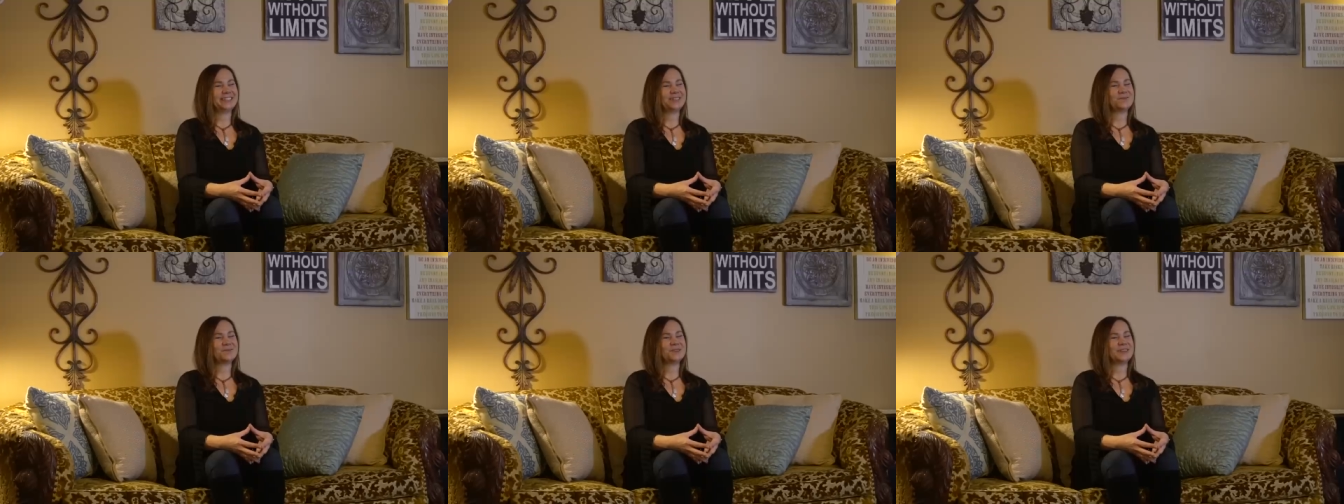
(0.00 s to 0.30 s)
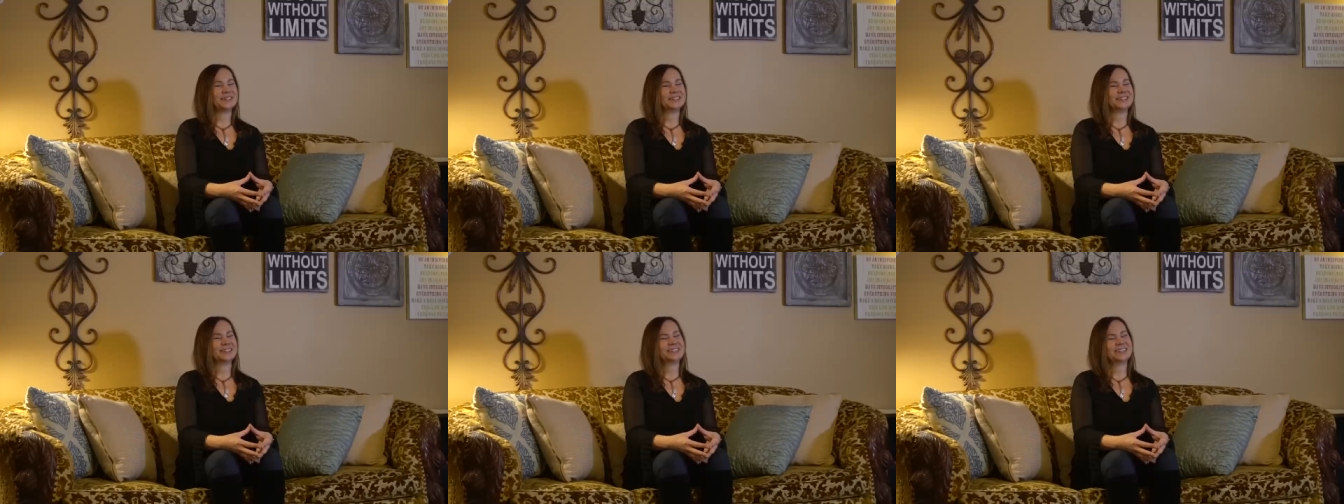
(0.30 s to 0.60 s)
are
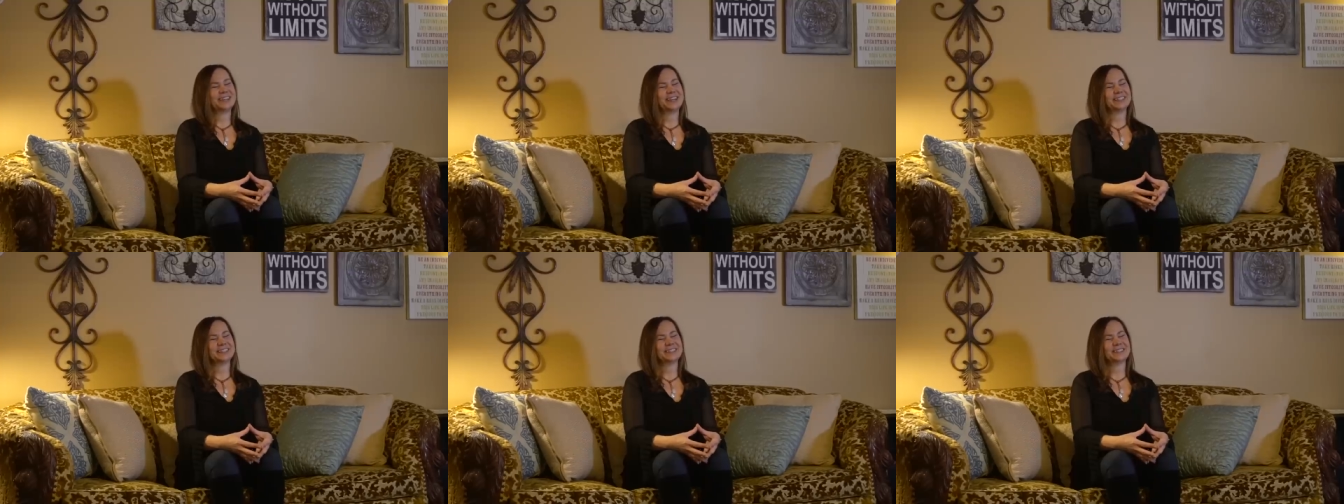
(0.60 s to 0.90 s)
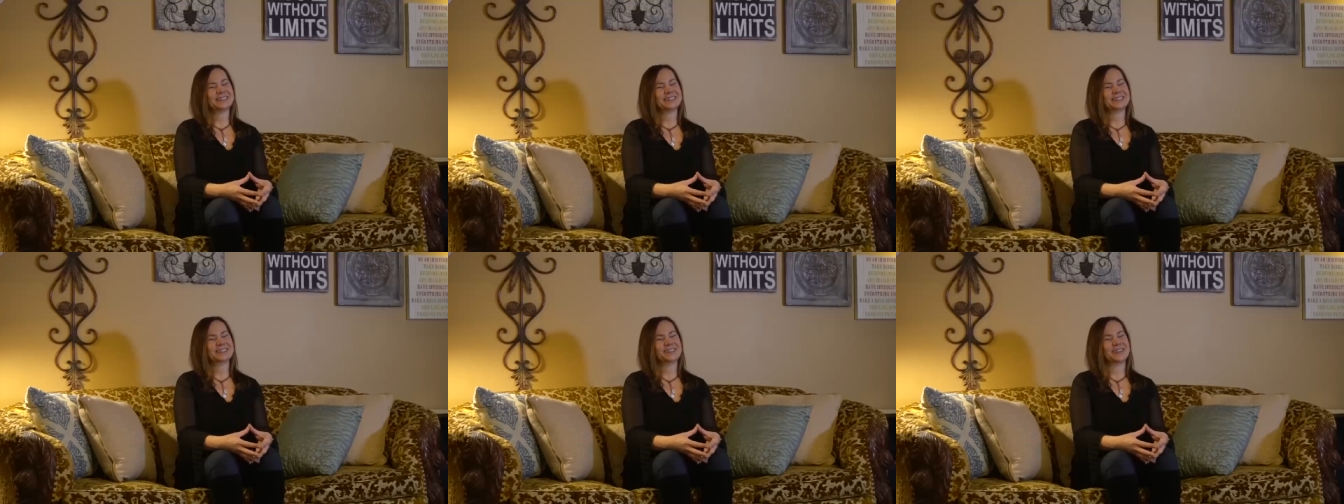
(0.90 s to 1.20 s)
present to answer
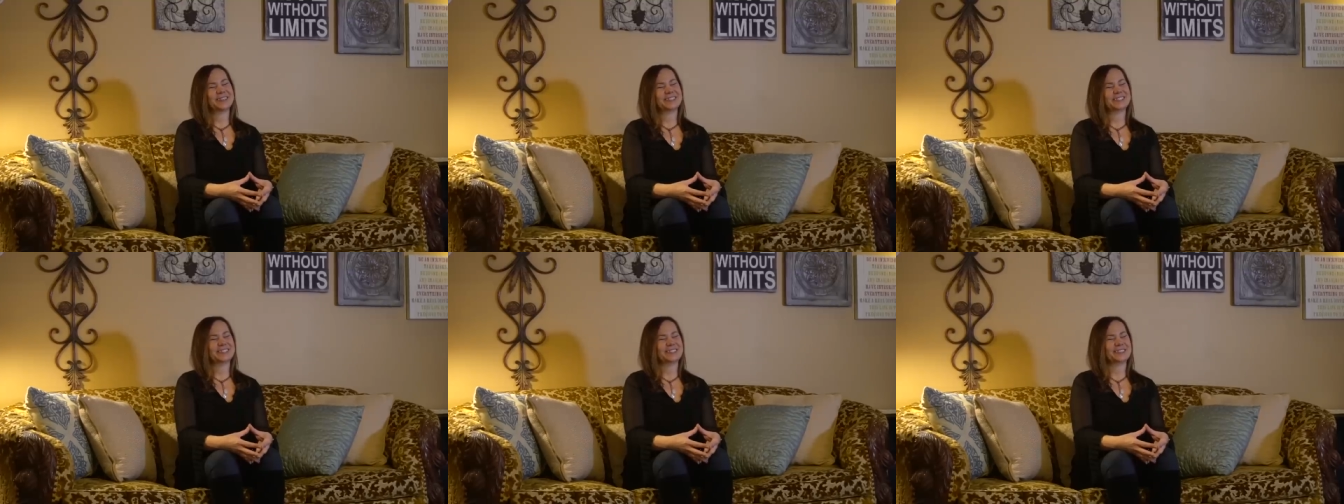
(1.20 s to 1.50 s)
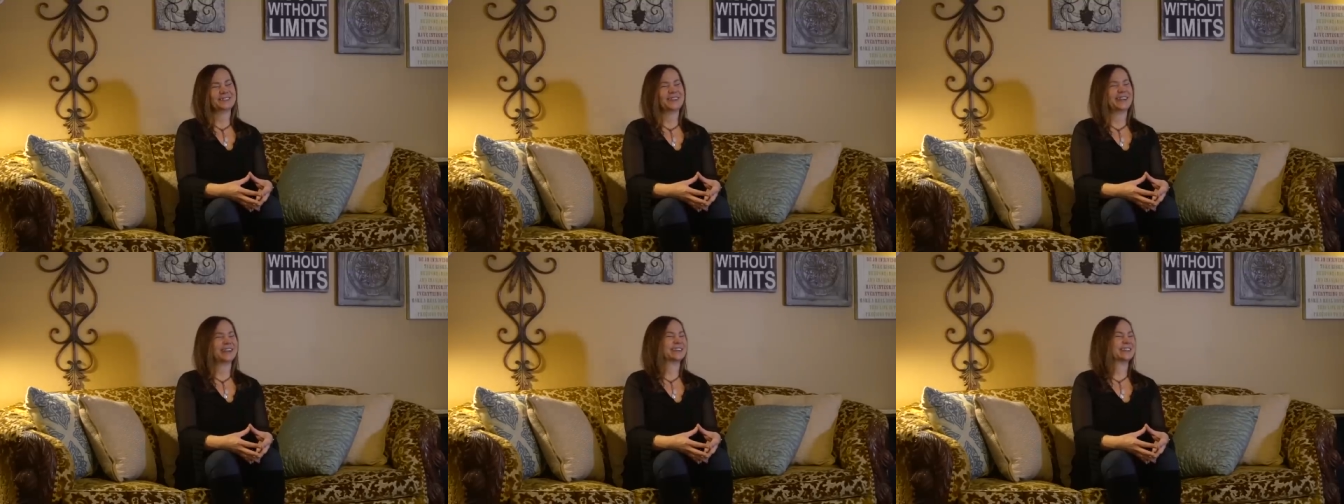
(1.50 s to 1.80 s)
this
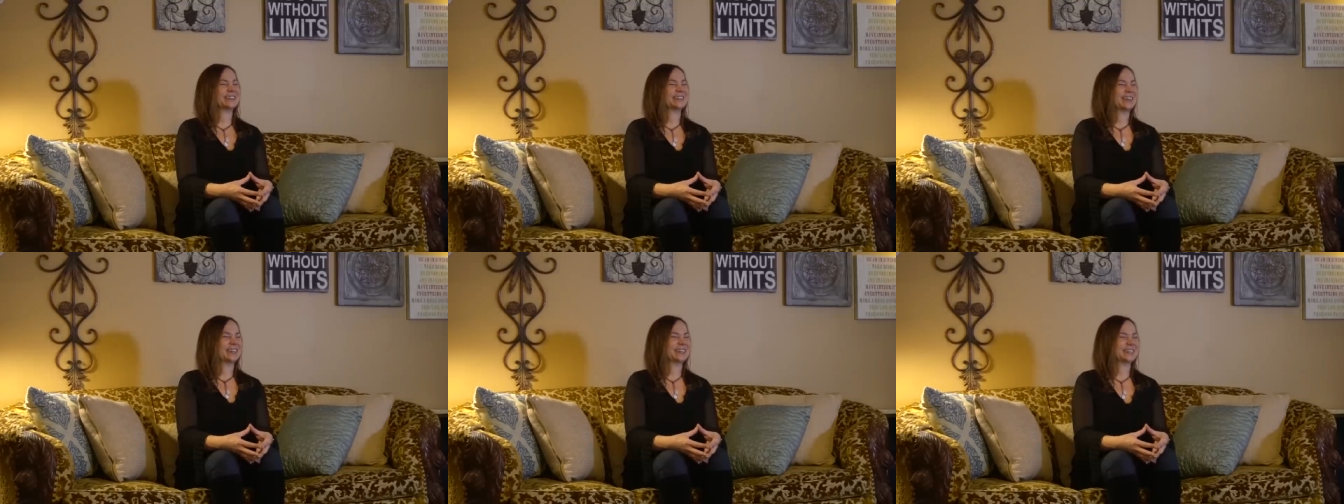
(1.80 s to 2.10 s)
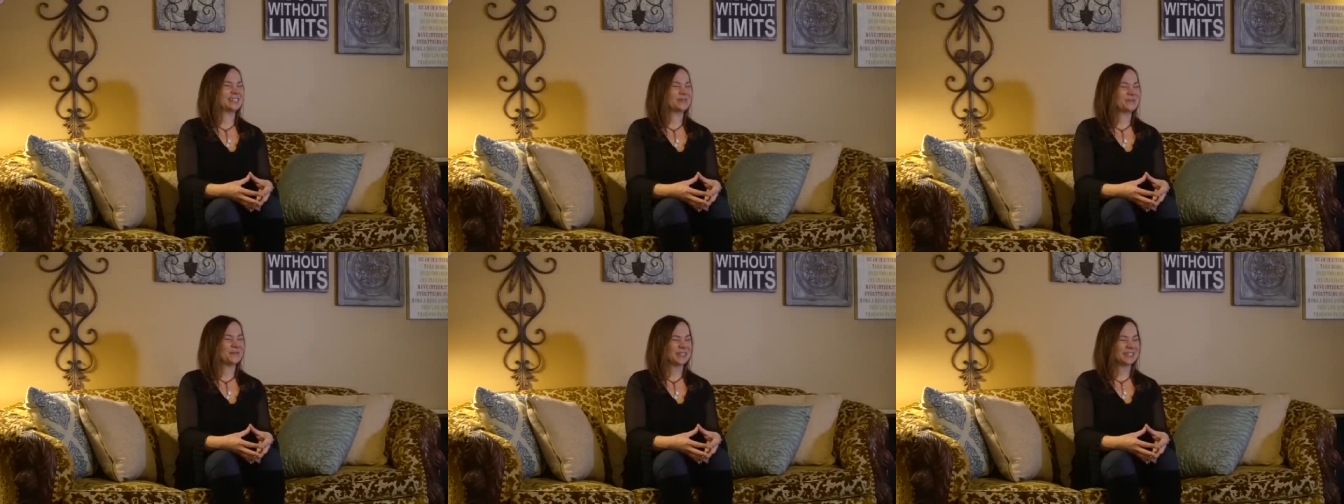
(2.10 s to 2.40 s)
question. We are the
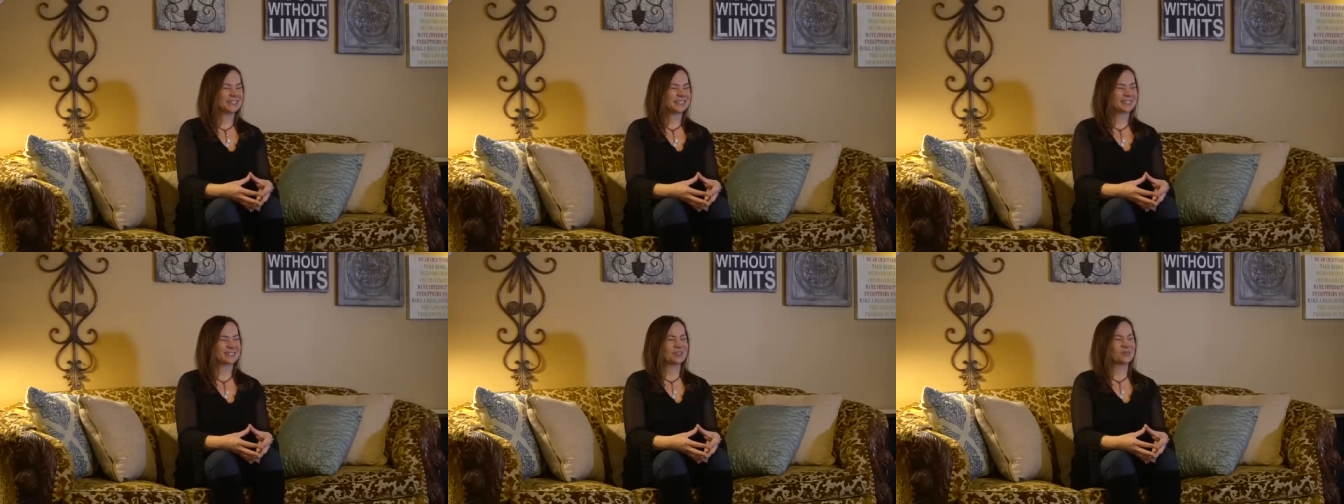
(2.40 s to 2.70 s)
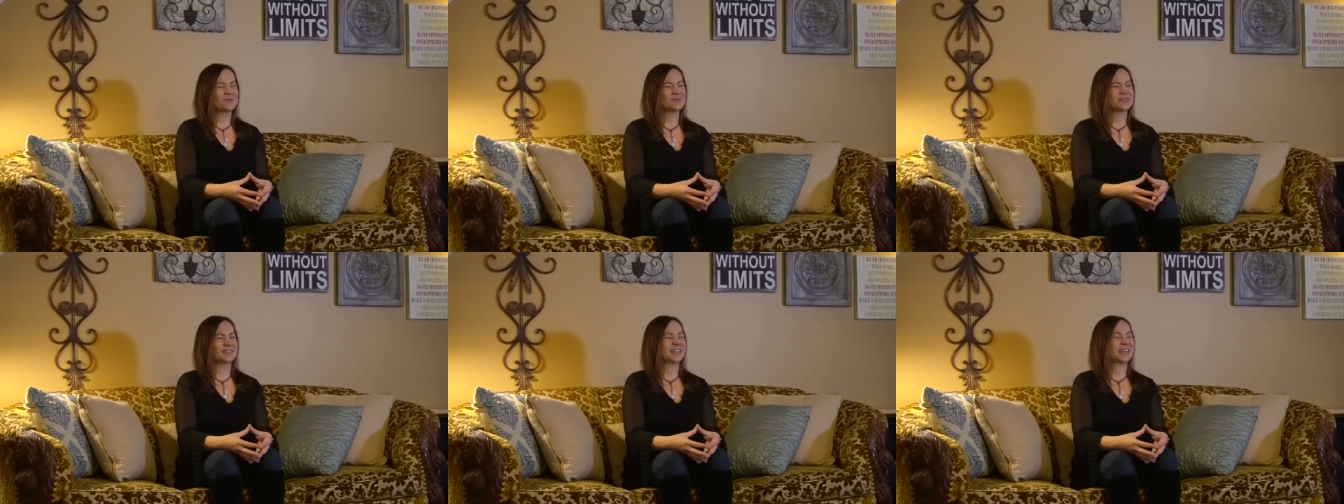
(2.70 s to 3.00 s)
ninth
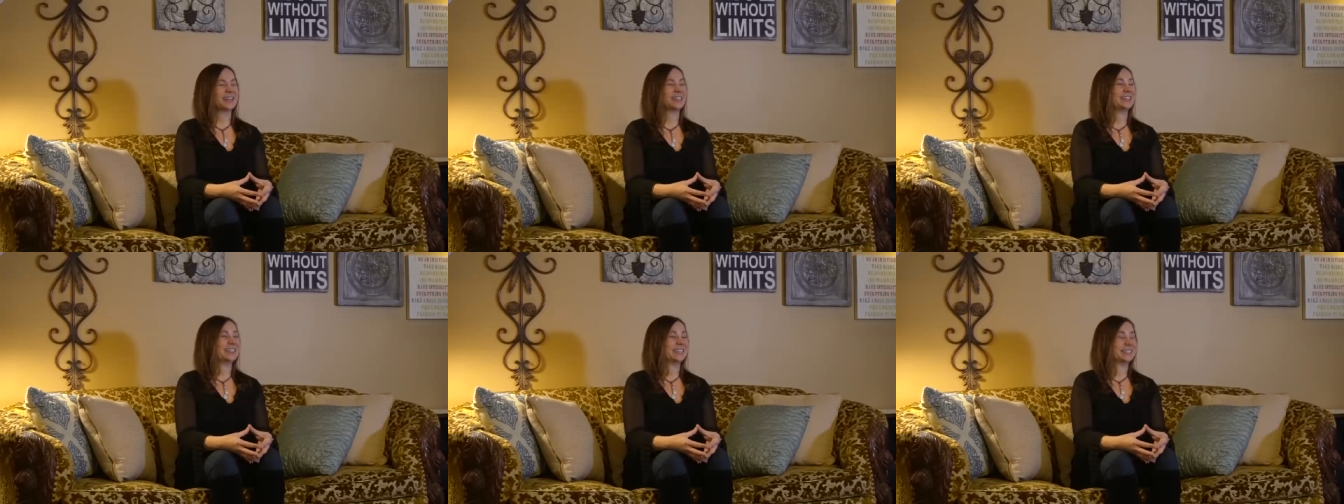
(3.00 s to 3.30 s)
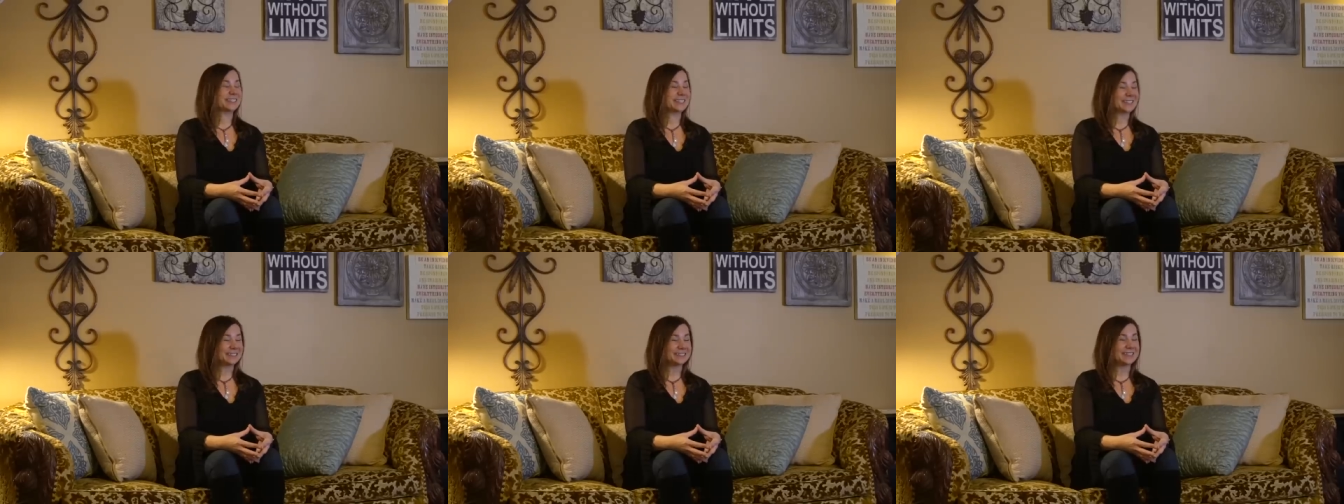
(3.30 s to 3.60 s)
dimensional
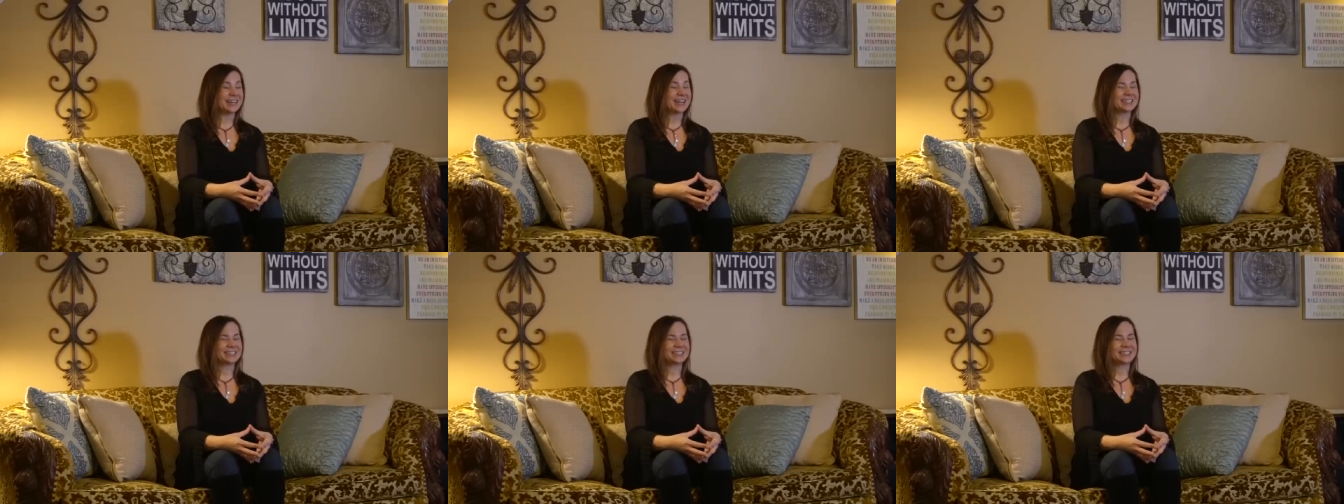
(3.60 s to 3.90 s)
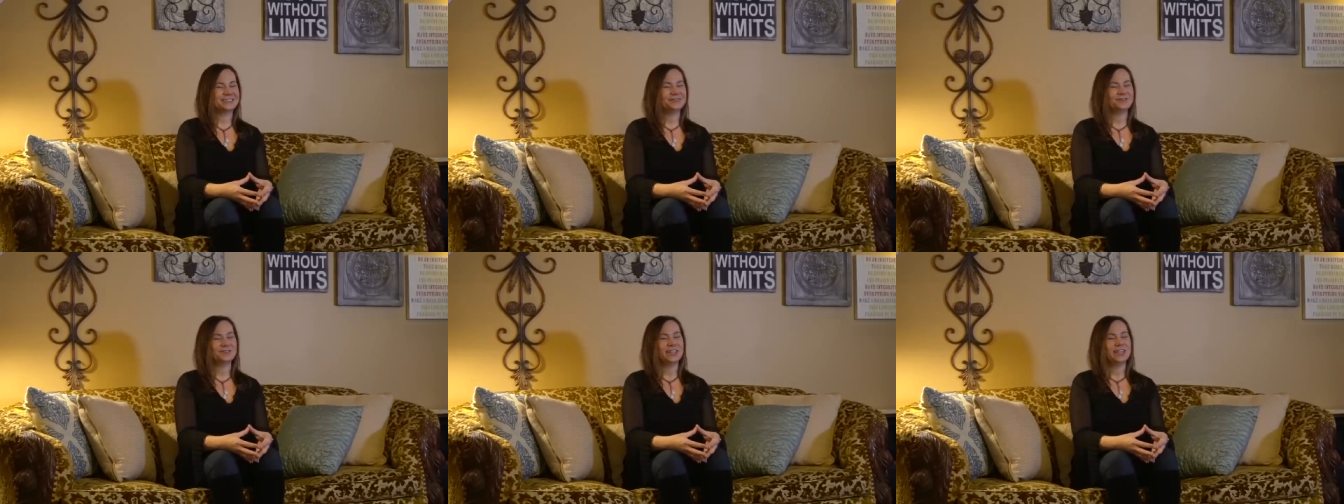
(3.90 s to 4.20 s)
Pleiadian
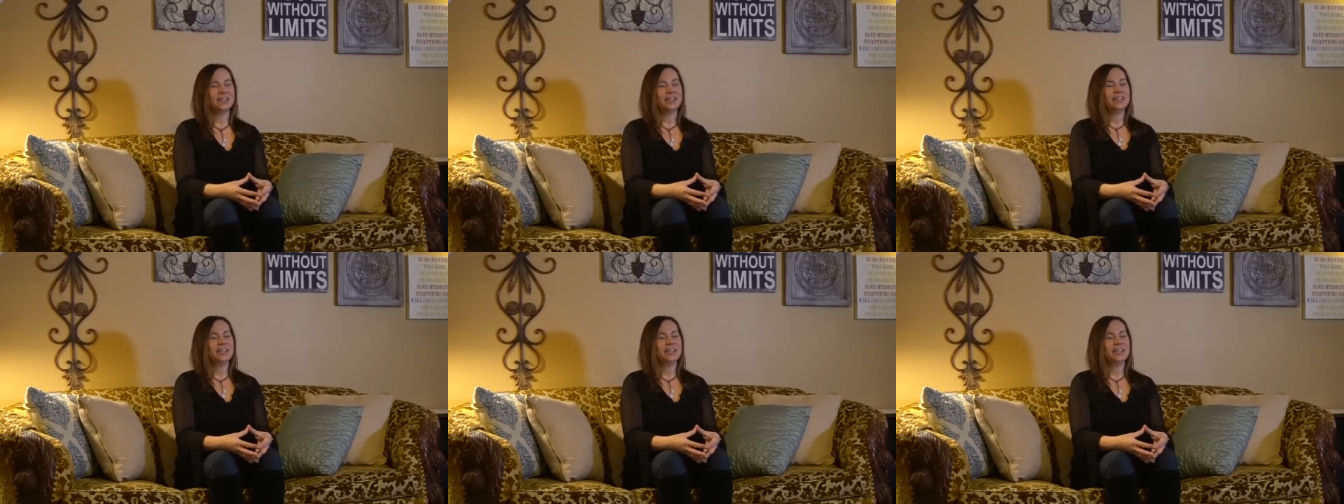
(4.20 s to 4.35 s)
Collective,